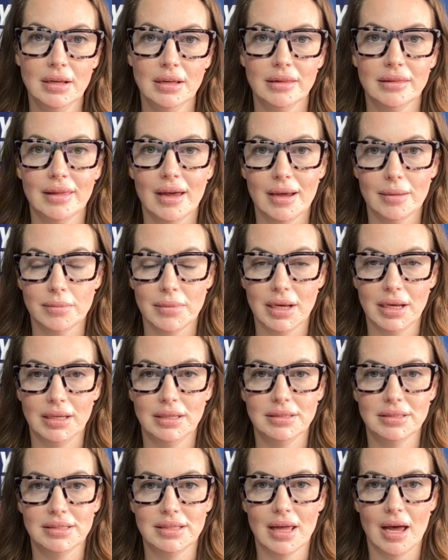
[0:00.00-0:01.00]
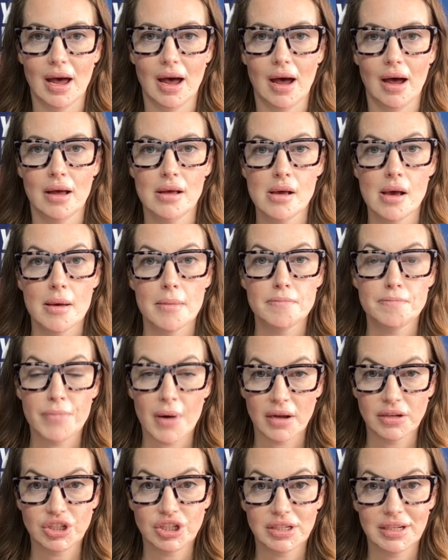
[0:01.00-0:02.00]
that means that
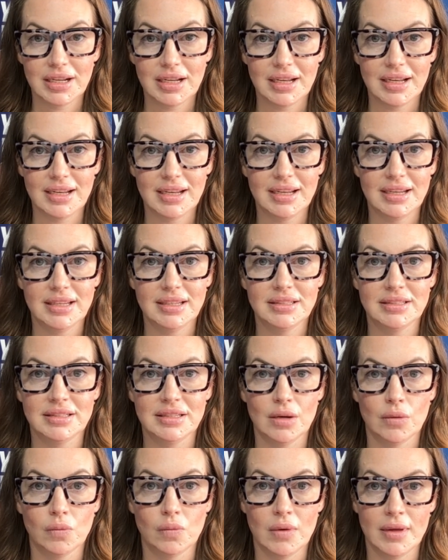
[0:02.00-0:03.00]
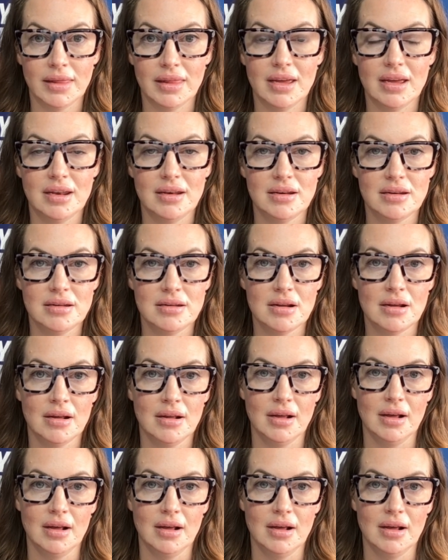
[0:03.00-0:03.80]
budget is within